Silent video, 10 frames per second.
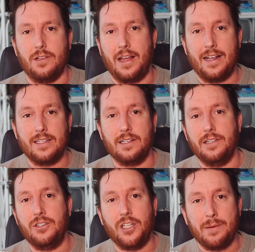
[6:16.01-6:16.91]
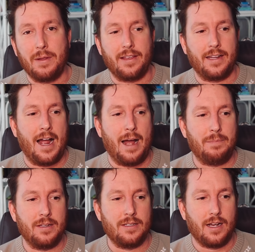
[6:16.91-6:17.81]
So that is a legitimate thing that
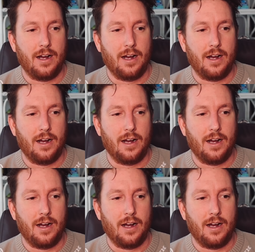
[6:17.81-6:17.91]
happens.